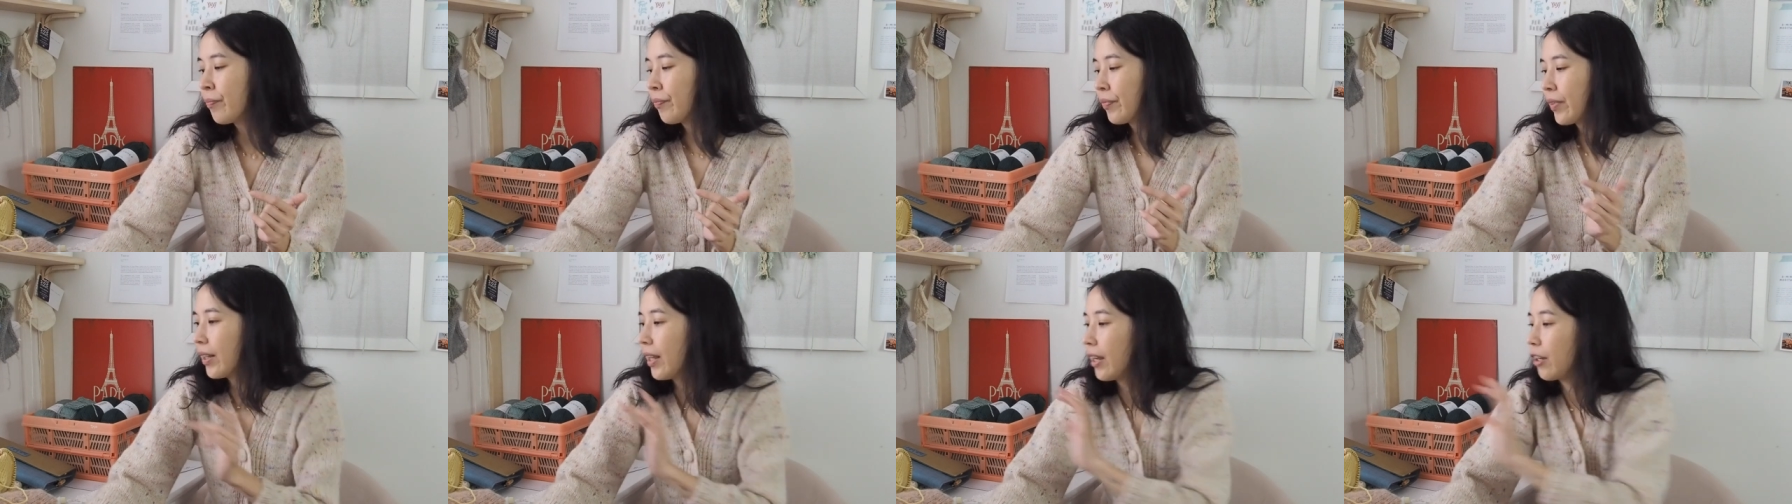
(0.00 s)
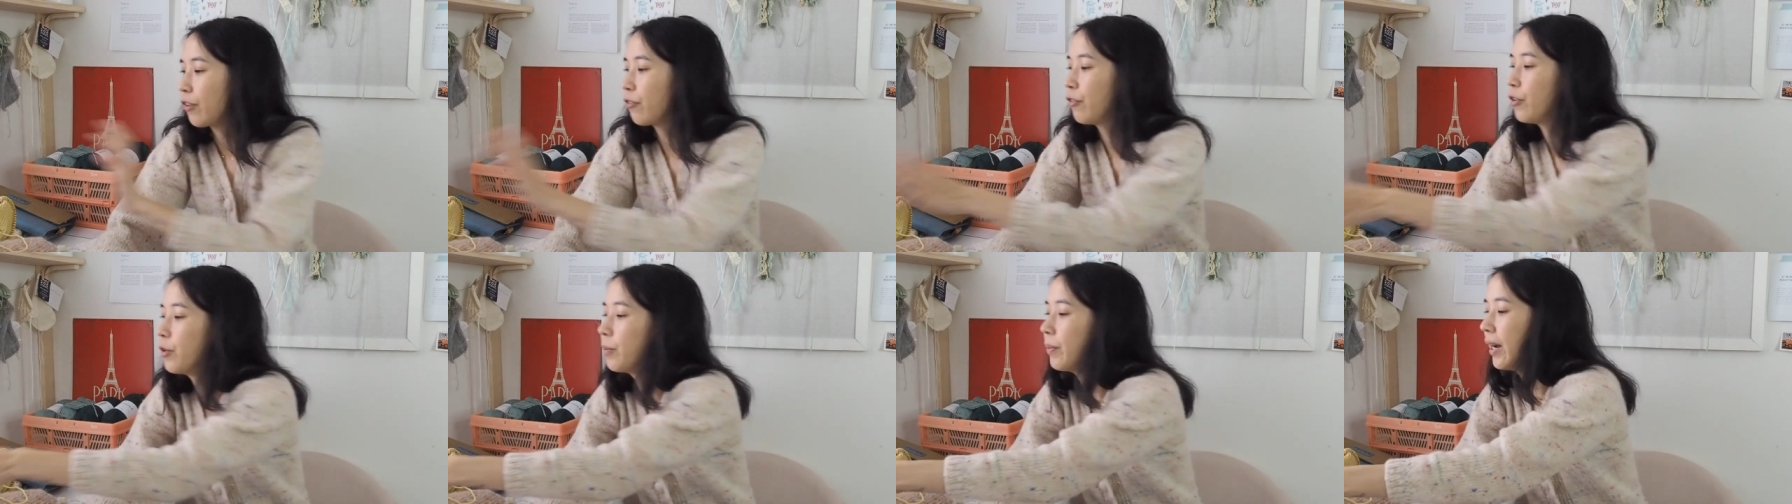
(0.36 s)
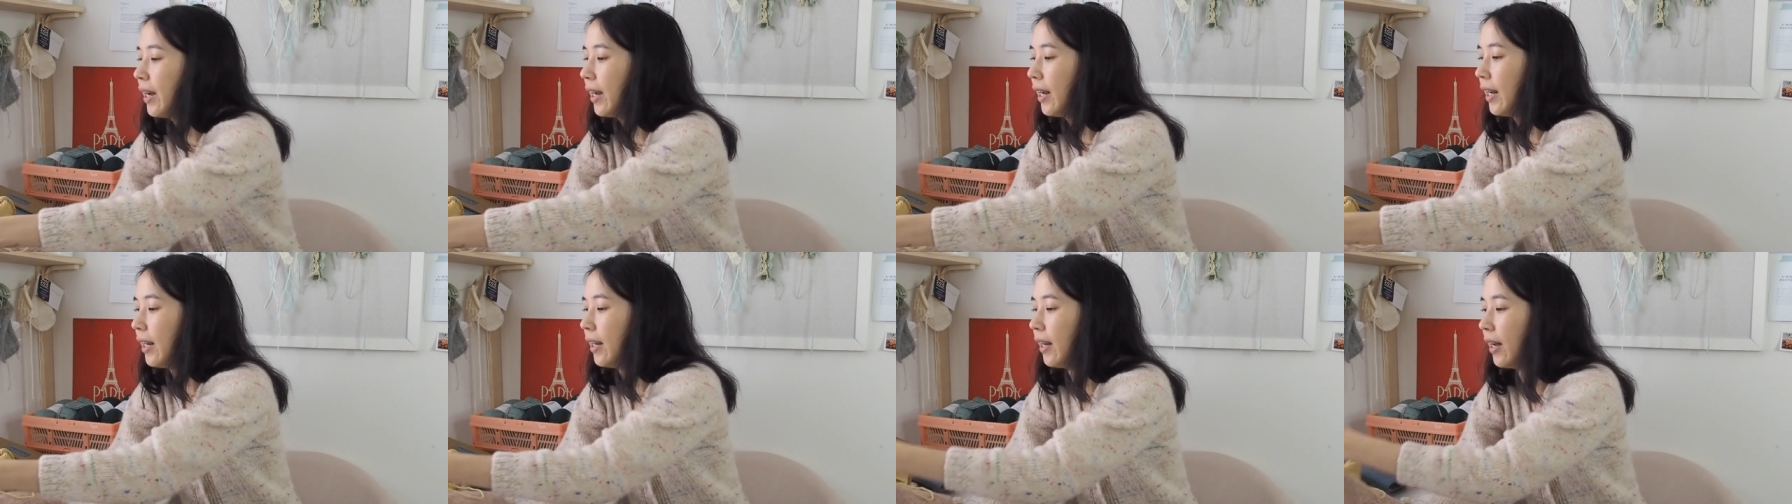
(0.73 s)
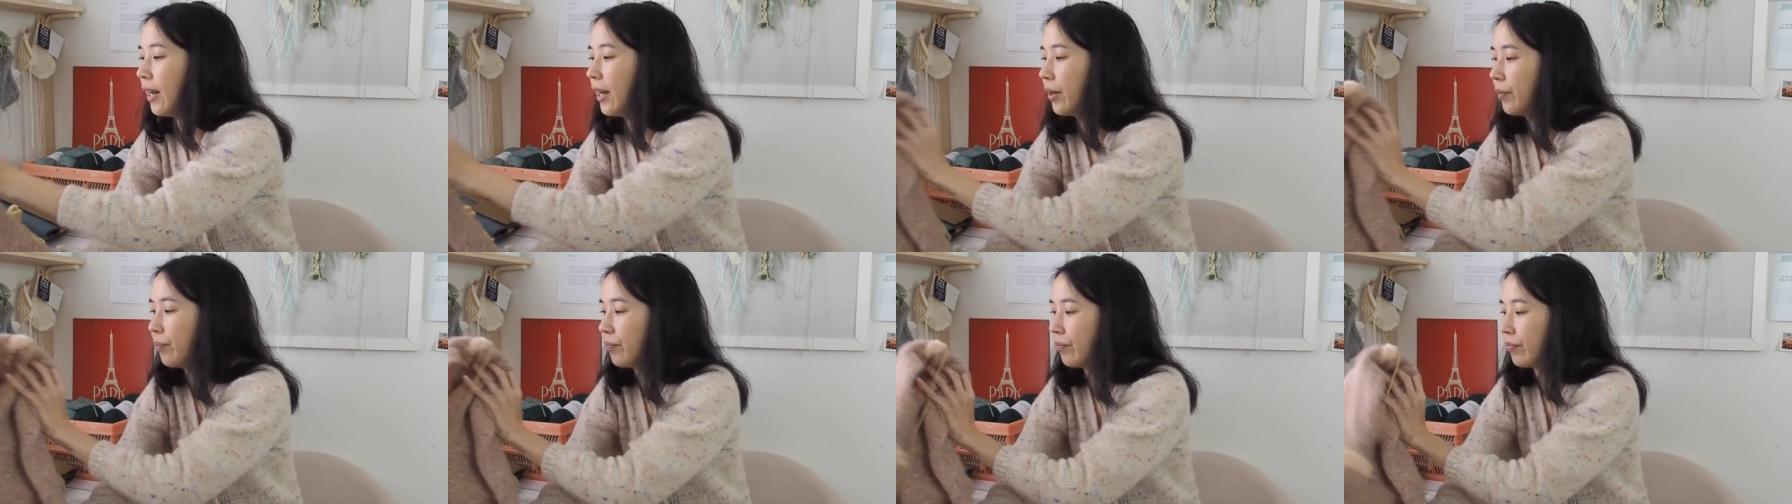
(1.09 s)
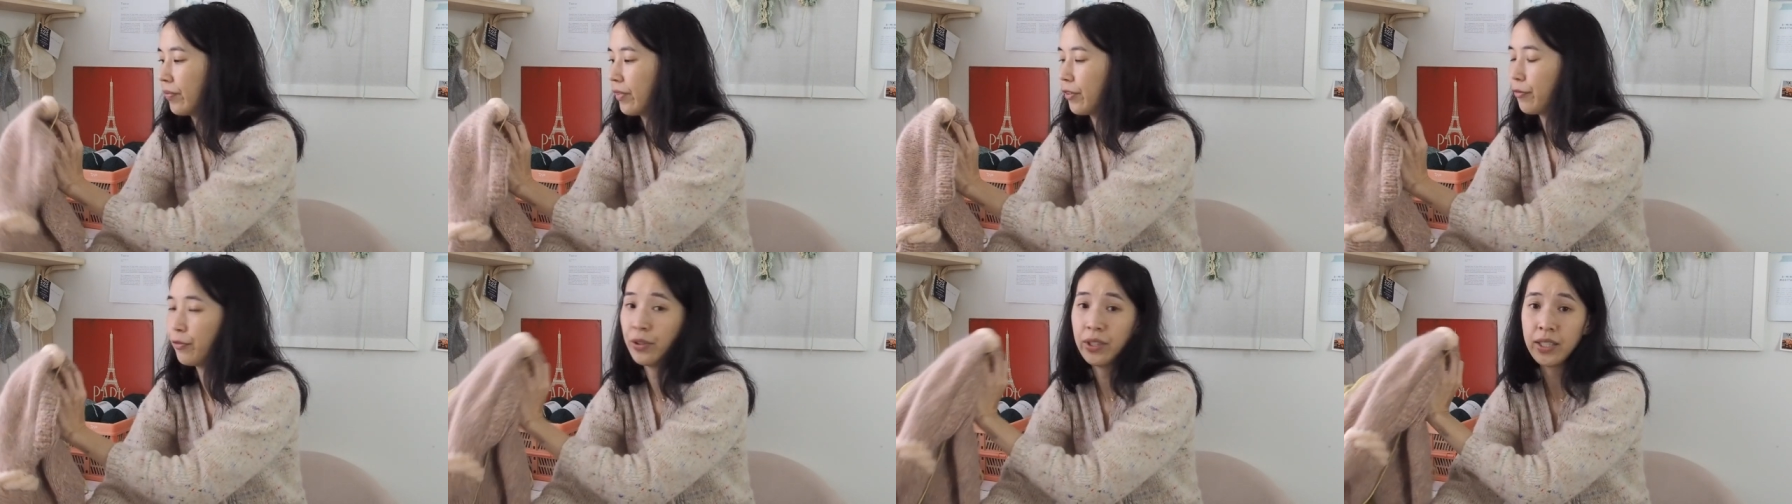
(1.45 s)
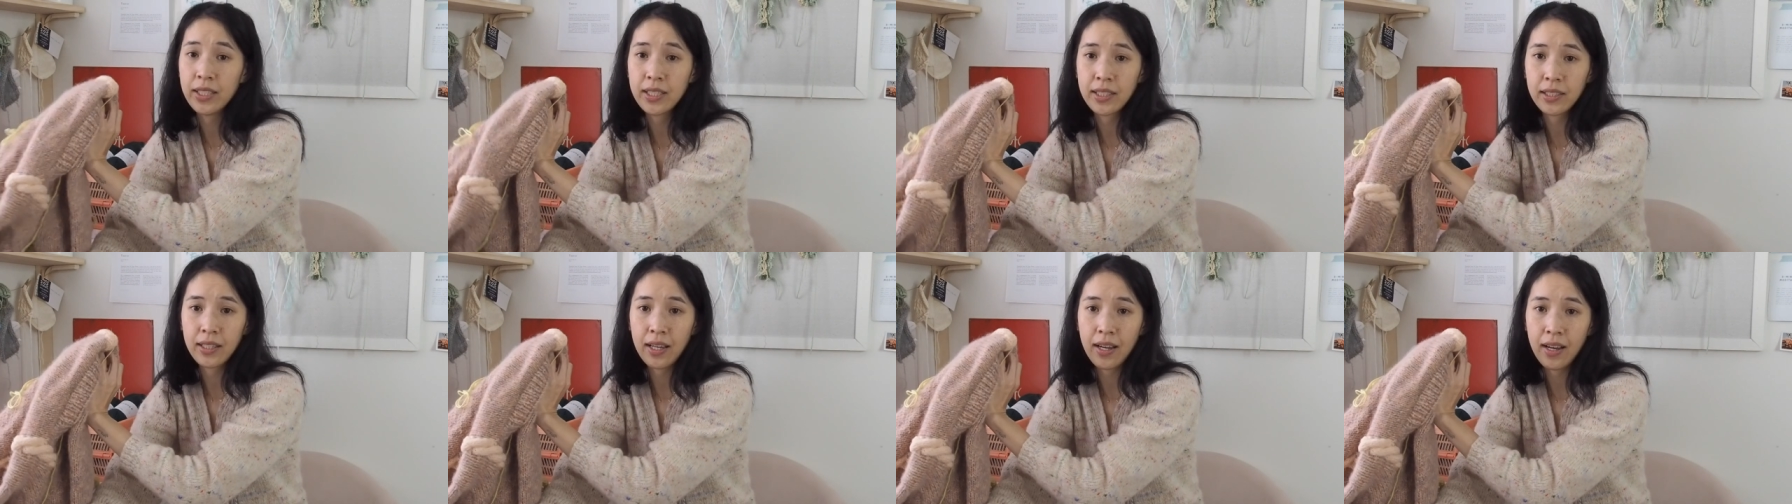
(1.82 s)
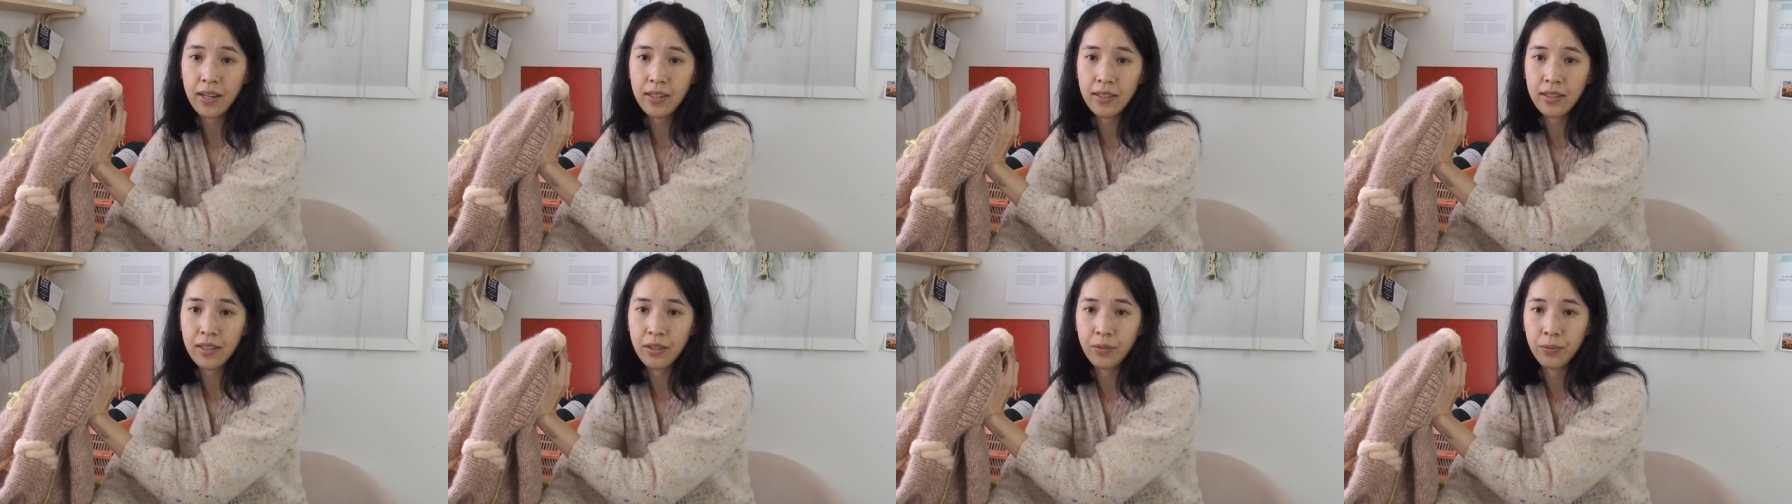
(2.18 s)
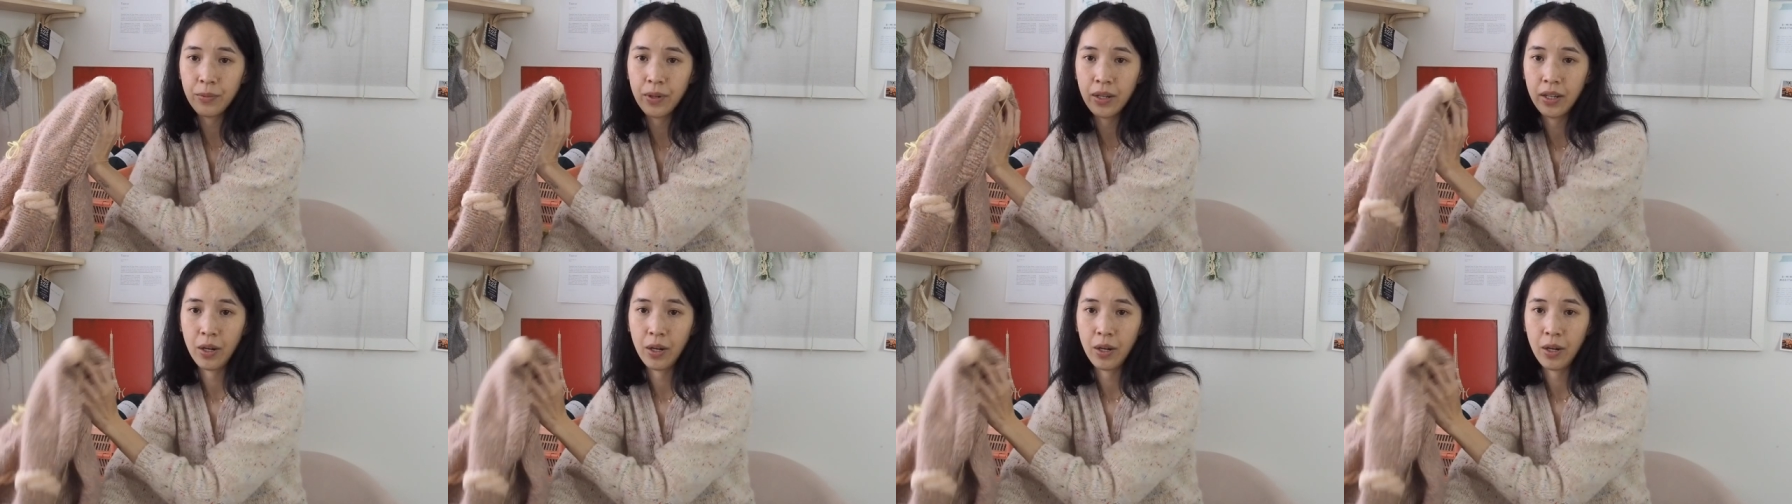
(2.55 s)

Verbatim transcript: Like for my um, for this cardigan one,